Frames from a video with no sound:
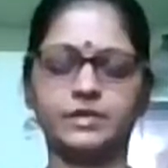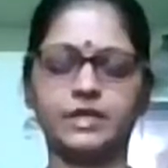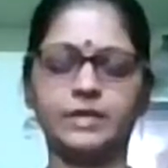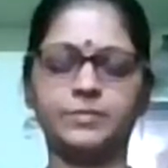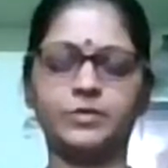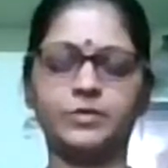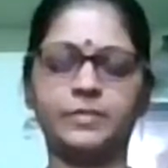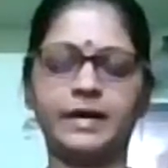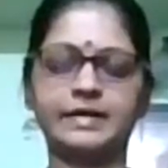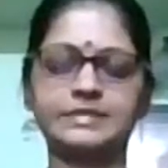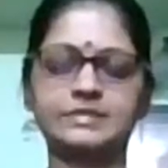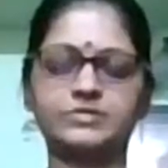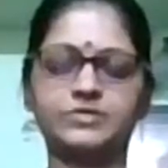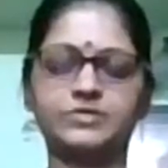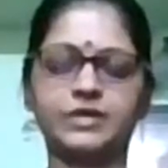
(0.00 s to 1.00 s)
Keep your back
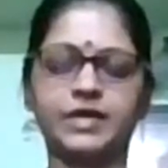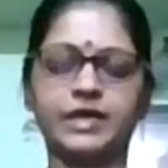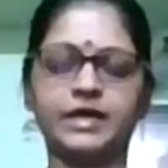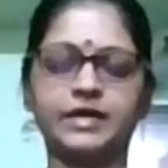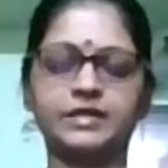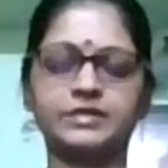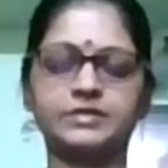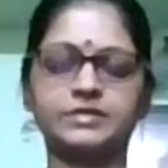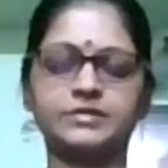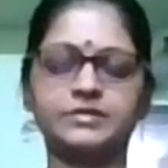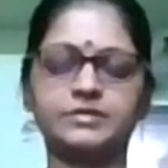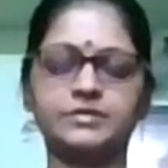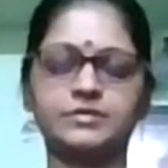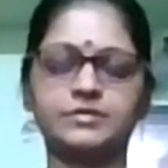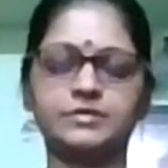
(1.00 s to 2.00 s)
straight.
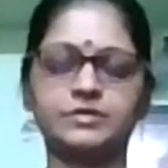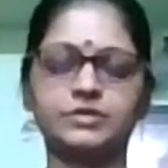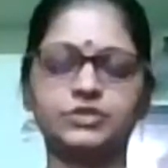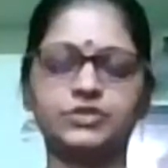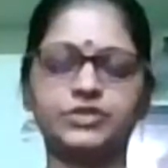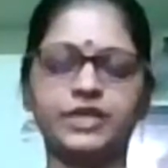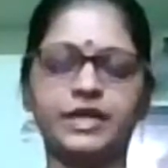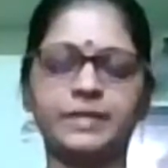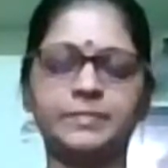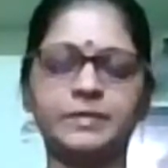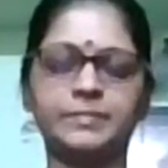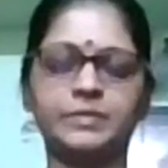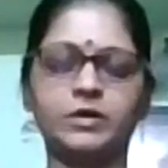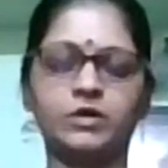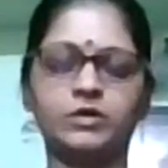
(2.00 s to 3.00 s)
Chair
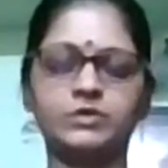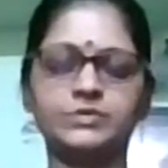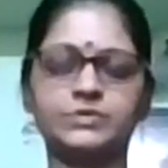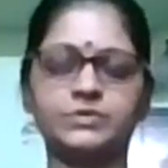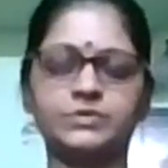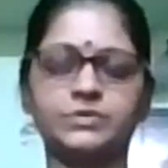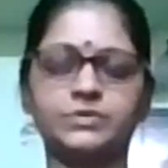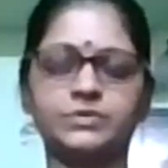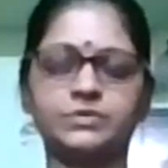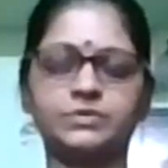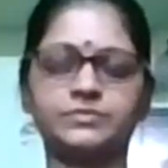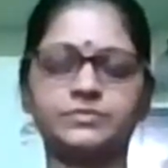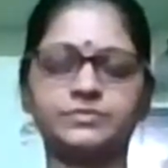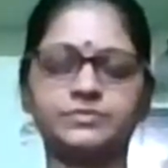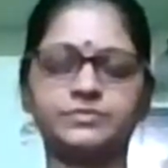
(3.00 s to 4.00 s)
people also.
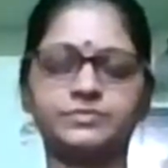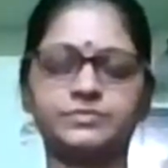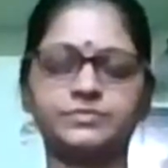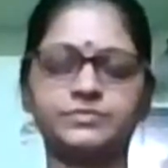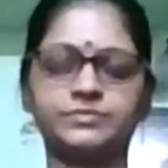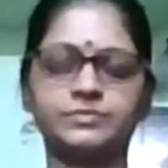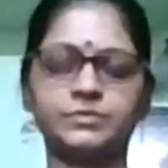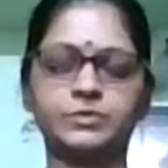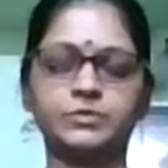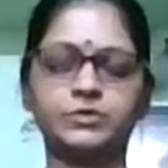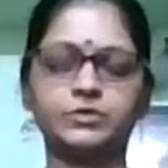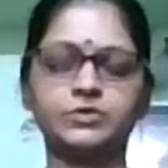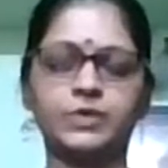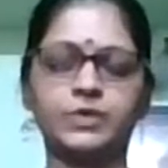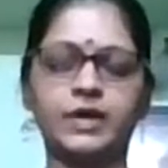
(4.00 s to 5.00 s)

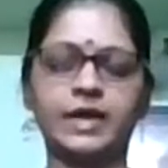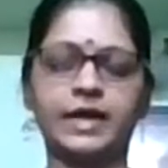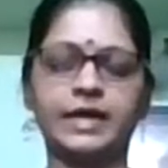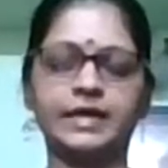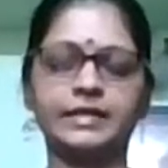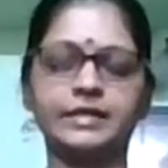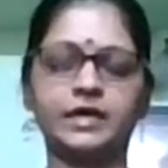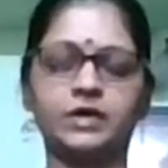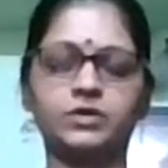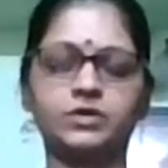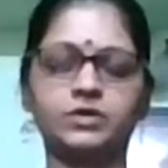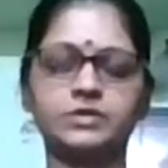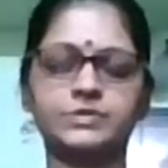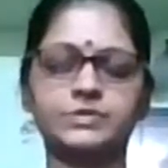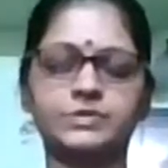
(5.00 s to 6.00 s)
Those who are lying down
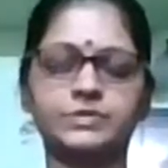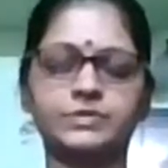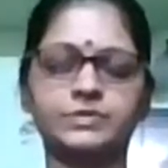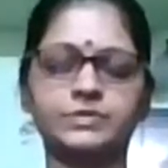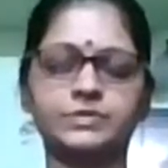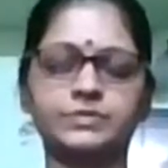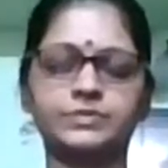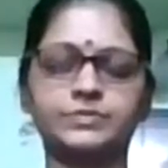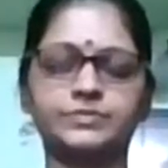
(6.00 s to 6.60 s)
also.